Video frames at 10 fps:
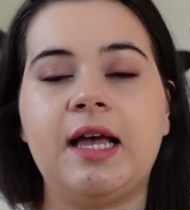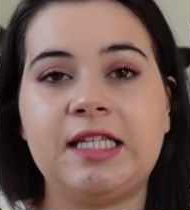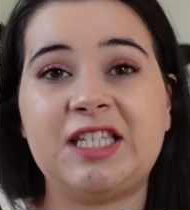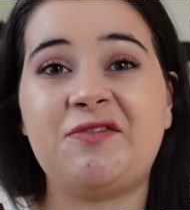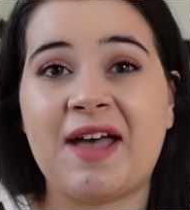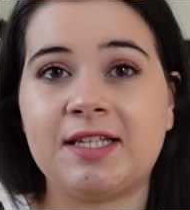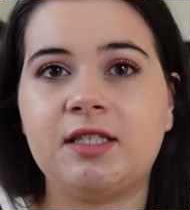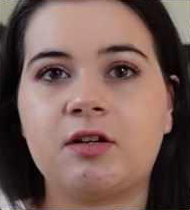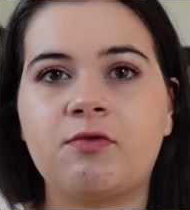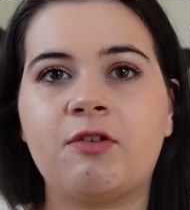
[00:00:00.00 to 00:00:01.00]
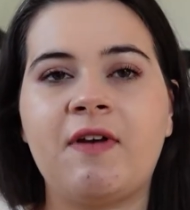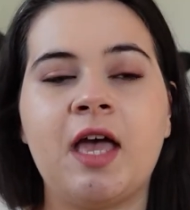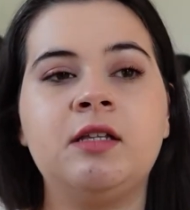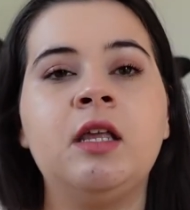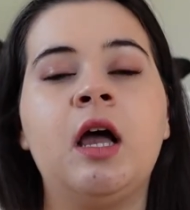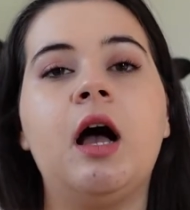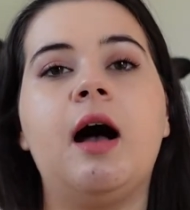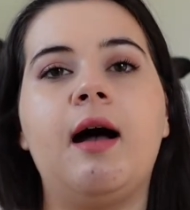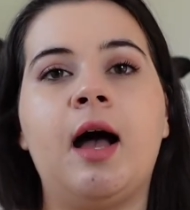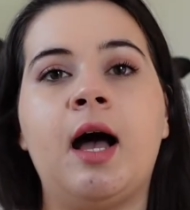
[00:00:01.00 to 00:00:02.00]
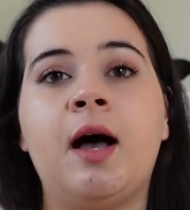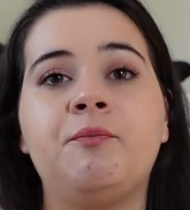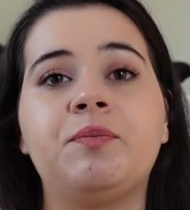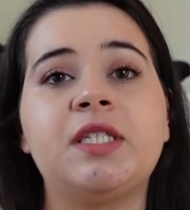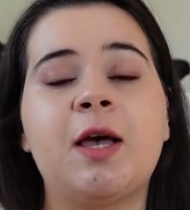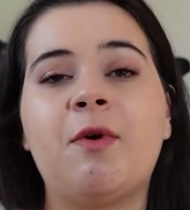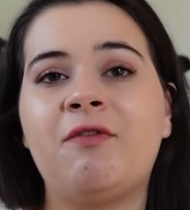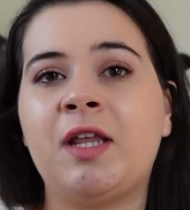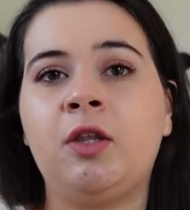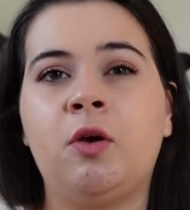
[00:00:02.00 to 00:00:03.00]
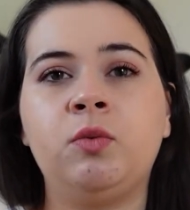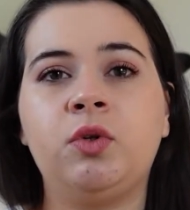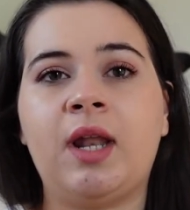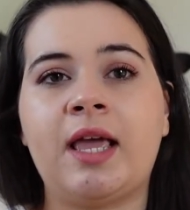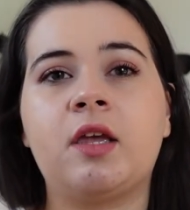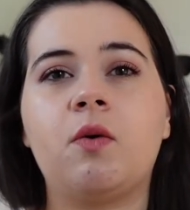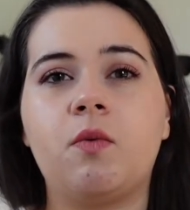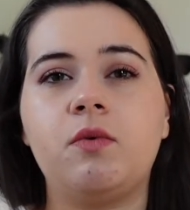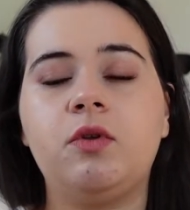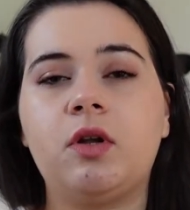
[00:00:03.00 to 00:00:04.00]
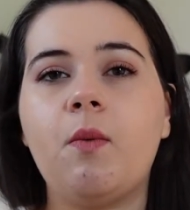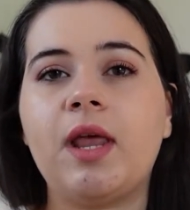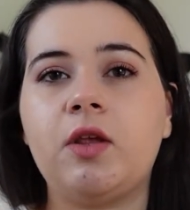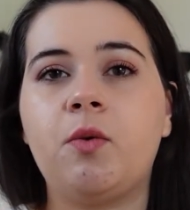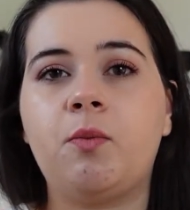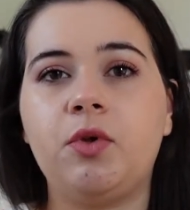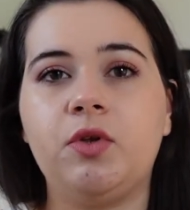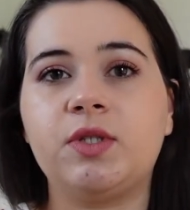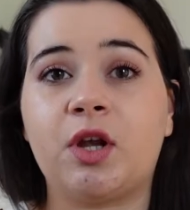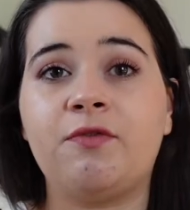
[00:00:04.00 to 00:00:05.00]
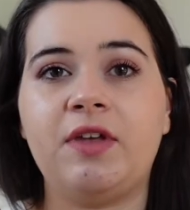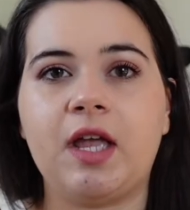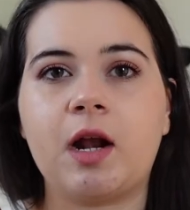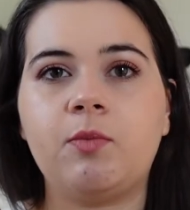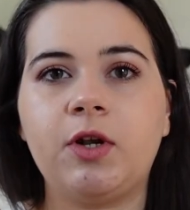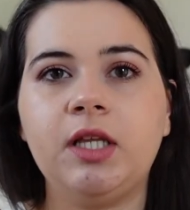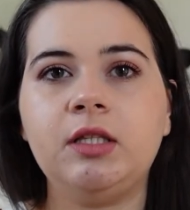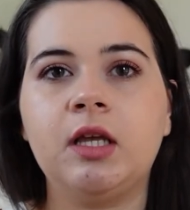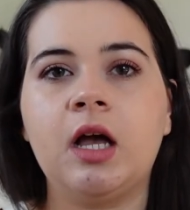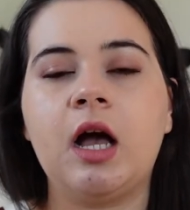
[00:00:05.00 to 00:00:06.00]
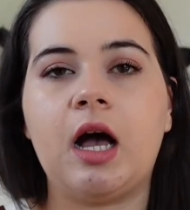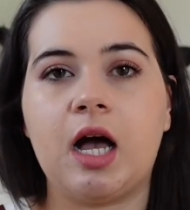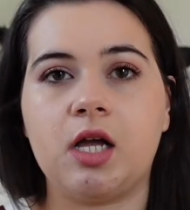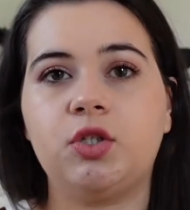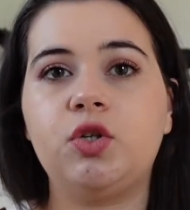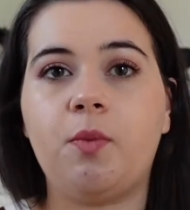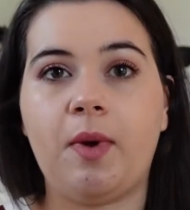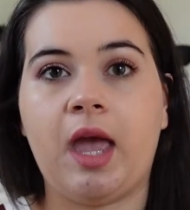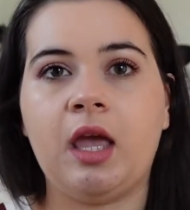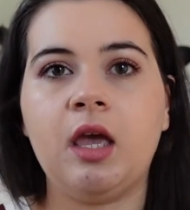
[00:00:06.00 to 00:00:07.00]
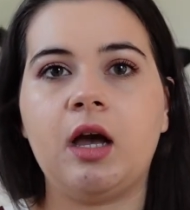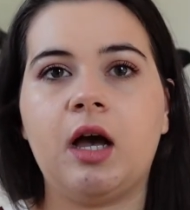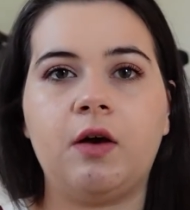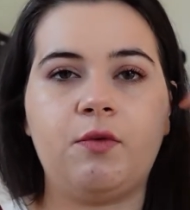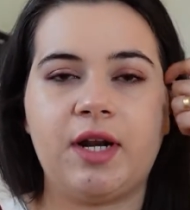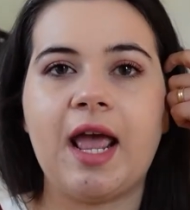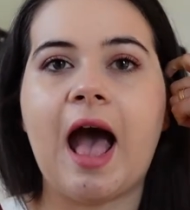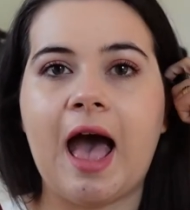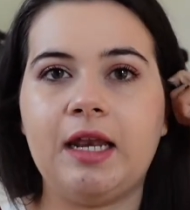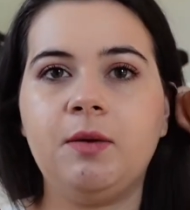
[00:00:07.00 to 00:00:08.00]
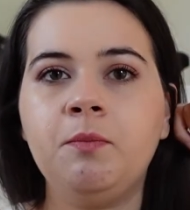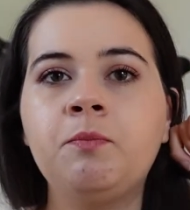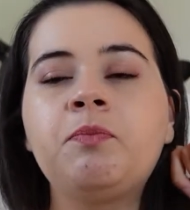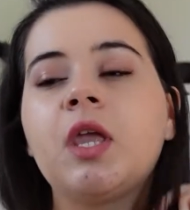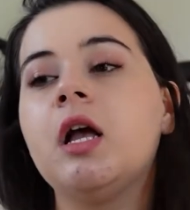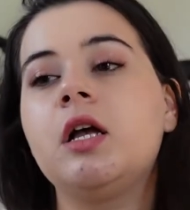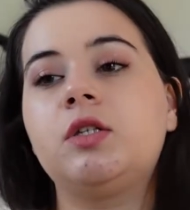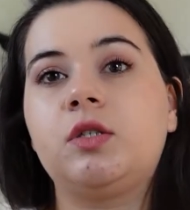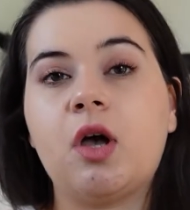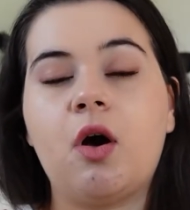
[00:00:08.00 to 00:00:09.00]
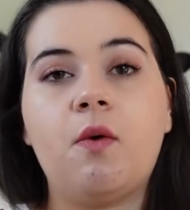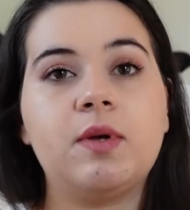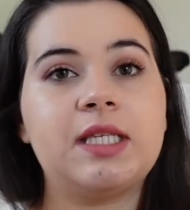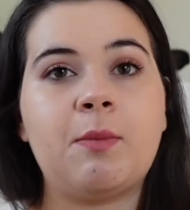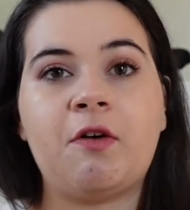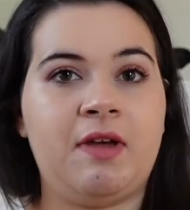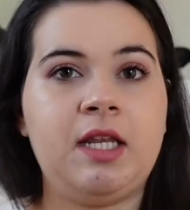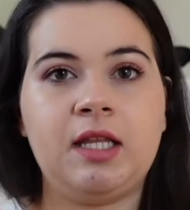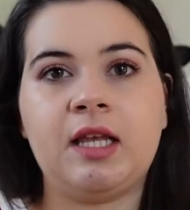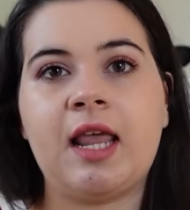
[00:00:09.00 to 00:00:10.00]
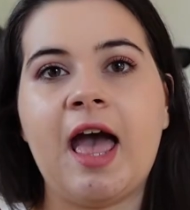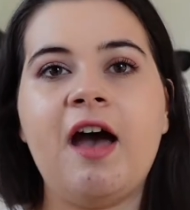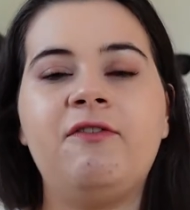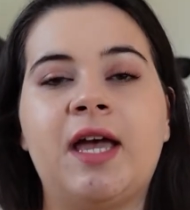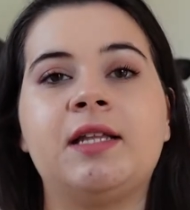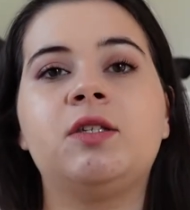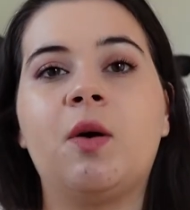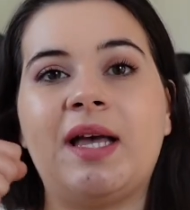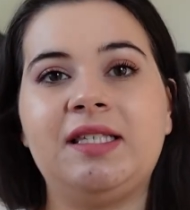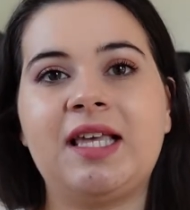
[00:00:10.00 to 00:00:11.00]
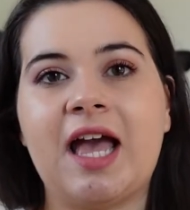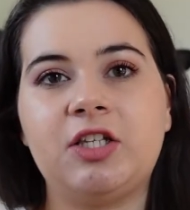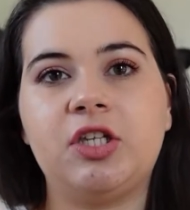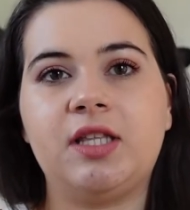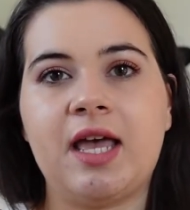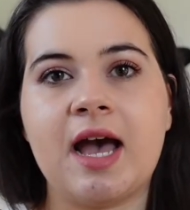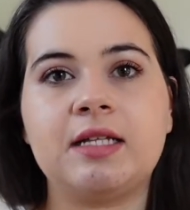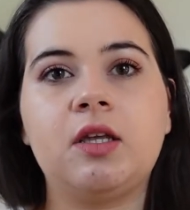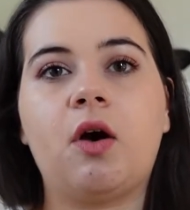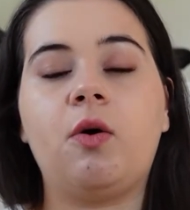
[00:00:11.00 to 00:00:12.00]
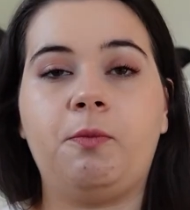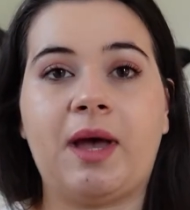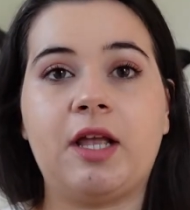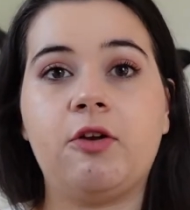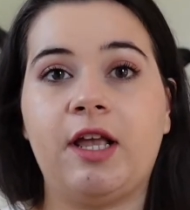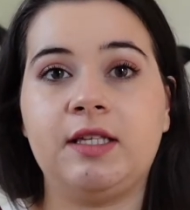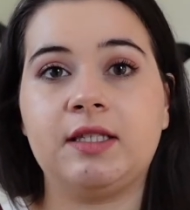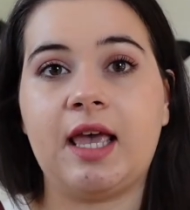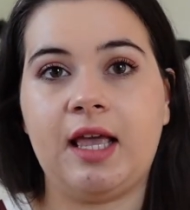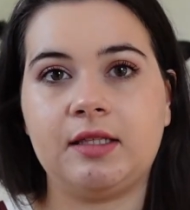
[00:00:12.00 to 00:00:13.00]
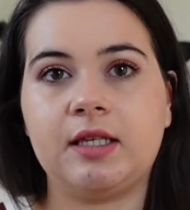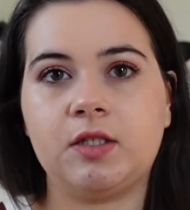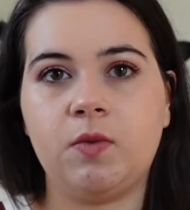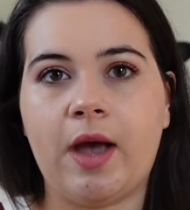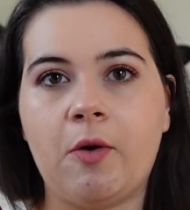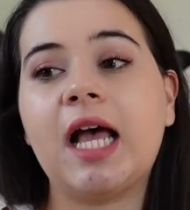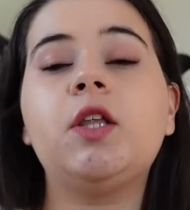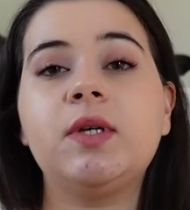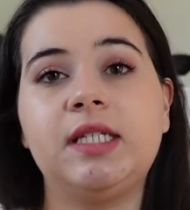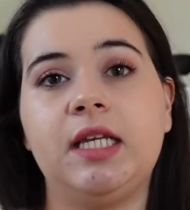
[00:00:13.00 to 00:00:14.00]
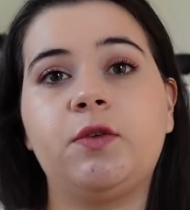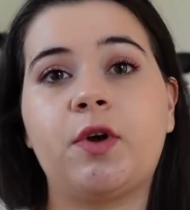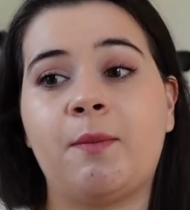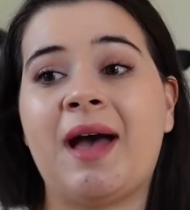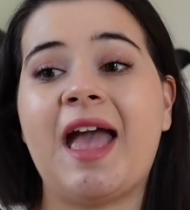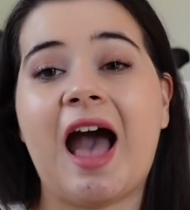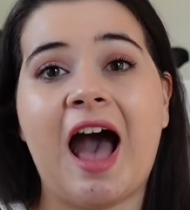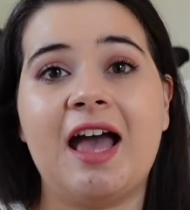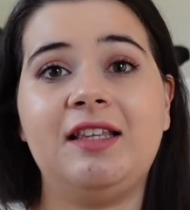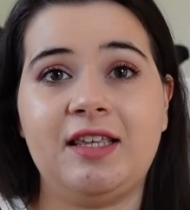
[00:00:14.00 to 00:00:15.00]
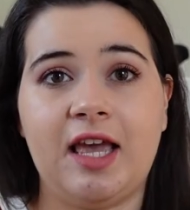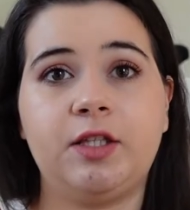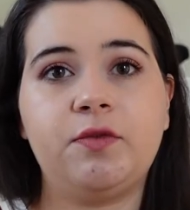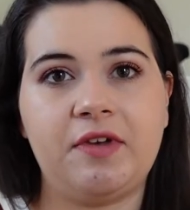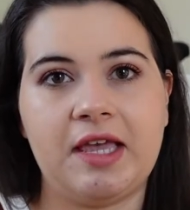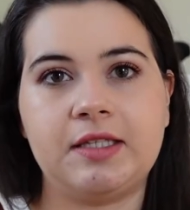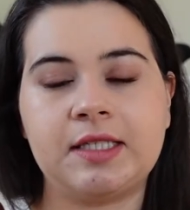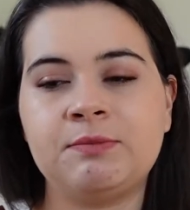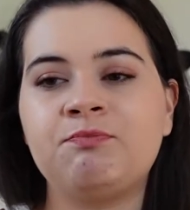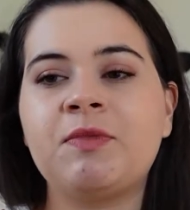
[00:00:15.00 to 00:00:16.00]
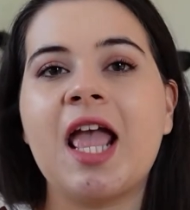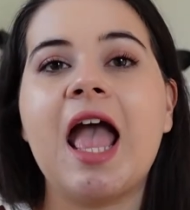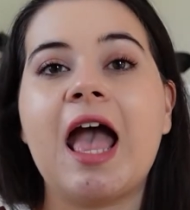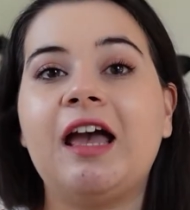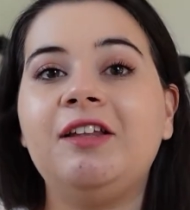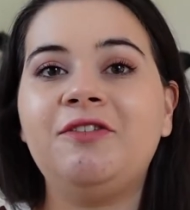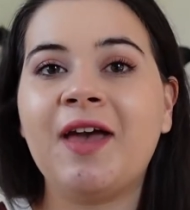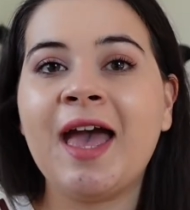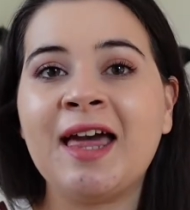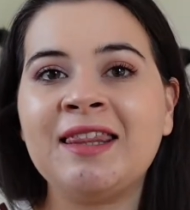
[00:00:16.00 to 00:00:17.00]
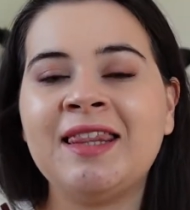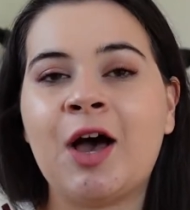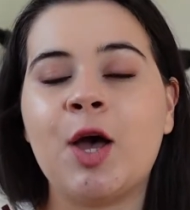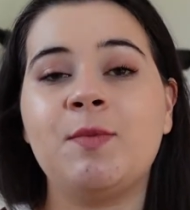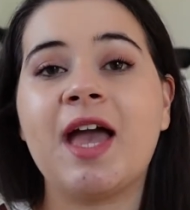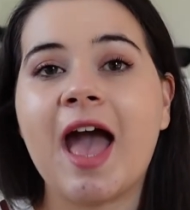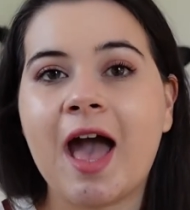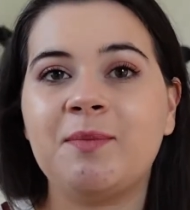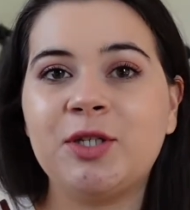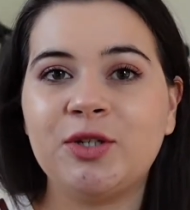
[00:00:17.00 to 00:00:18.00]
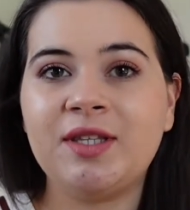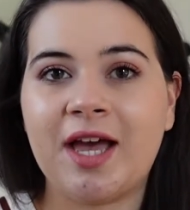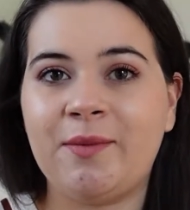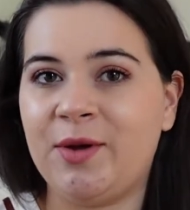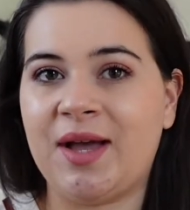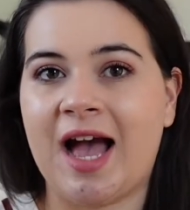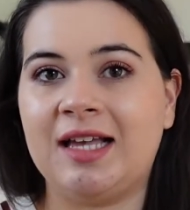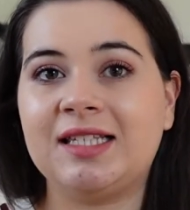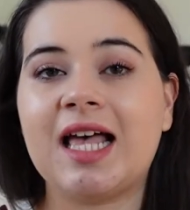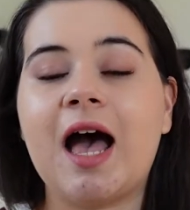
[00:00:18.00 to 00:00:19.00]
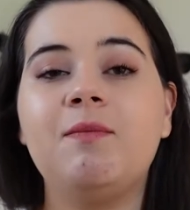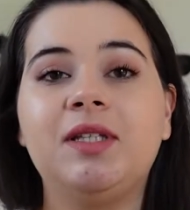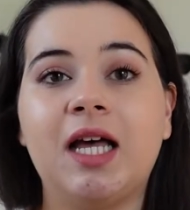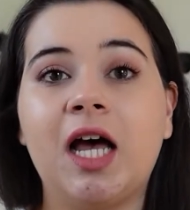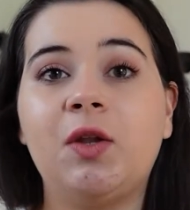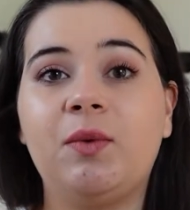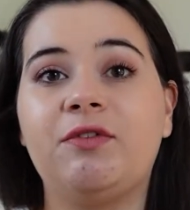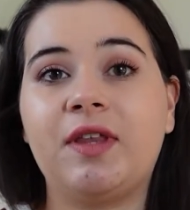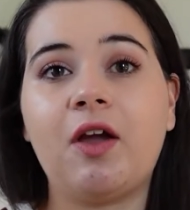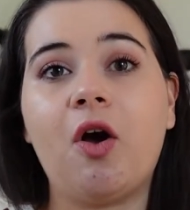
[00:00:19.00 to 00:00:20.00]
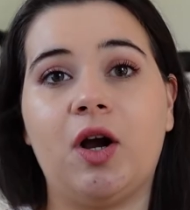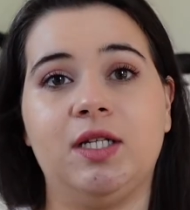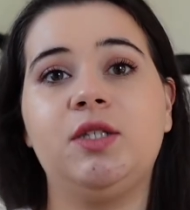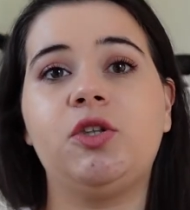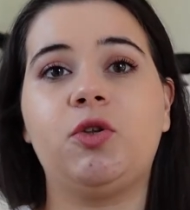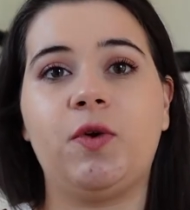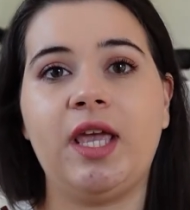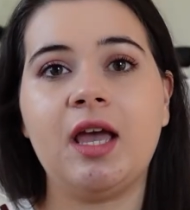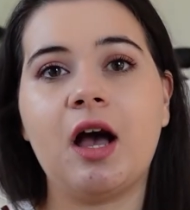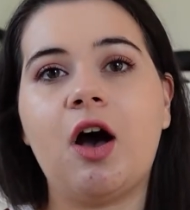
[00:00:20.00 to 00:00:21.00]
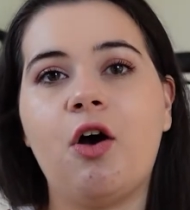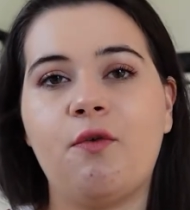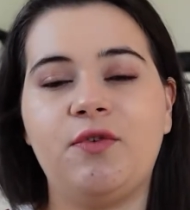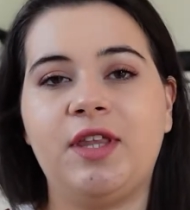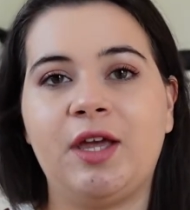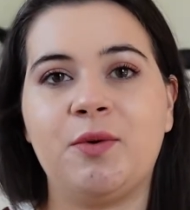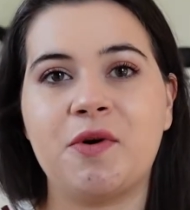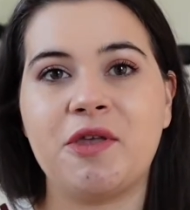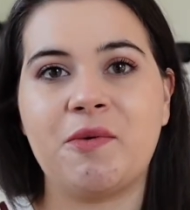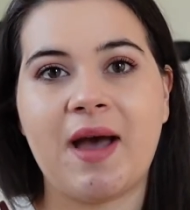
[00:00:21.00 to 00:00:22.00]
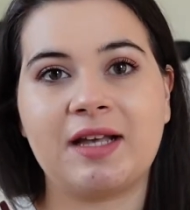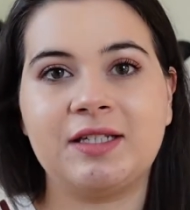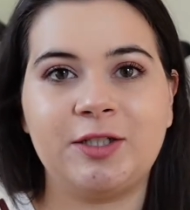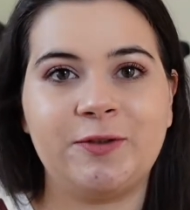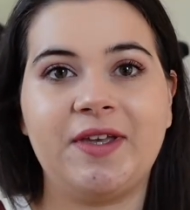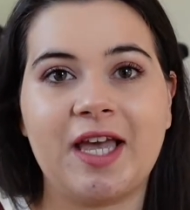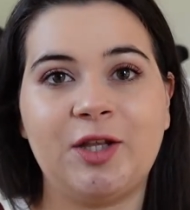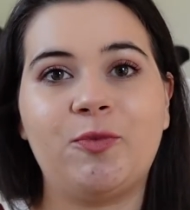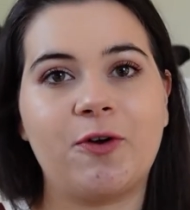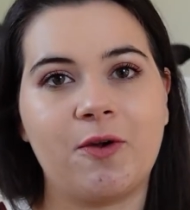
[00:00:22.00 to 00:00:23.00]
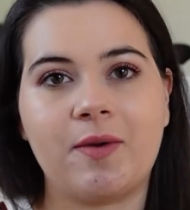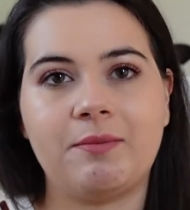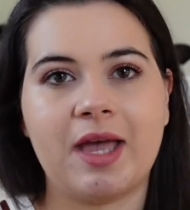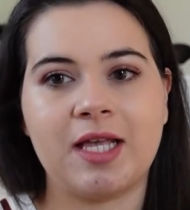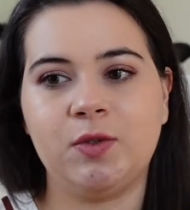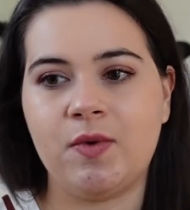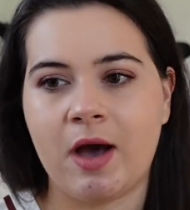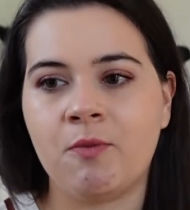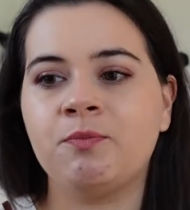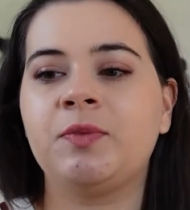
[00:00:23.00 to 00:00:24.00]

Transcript: It's faster for them. Um, some of them don't do like, you know, when you use your fingerprint uh, to pay uh, for the item. So some of them didn't have that, so I sketched that on my Crazy Eights as well. That was it for my ideate phase. And then, now I'm happy to tell you guys, I'm done with the course three of the Google U X Certificate Program as well.